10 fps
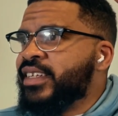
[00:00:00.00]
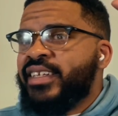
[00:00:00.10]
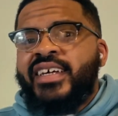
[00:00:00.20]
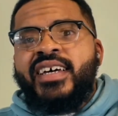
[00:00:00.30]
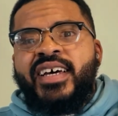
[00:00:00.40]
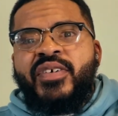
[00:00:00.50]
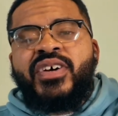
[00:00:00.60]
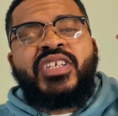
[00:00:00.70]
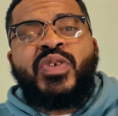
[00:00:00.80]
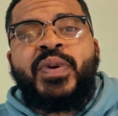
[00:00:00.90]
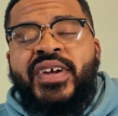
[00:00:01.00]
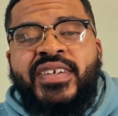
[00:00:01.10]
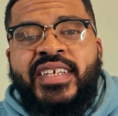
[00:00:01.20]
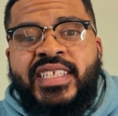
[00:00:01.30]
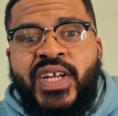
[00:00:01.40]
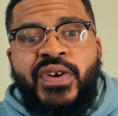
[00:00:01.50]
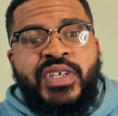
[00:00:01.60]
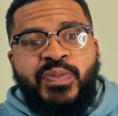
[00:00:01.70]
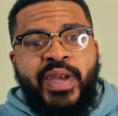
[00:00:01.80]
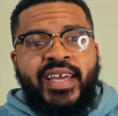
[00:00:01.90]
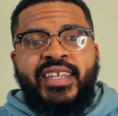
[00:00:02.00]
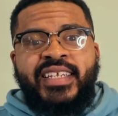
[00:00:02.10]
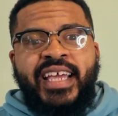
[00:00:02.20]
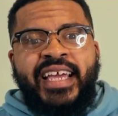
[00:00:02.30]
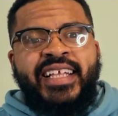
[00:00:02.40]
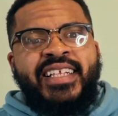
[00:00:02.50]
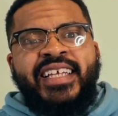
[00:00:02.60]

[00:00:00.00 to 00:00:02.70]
Conspiracy theorists back in the day,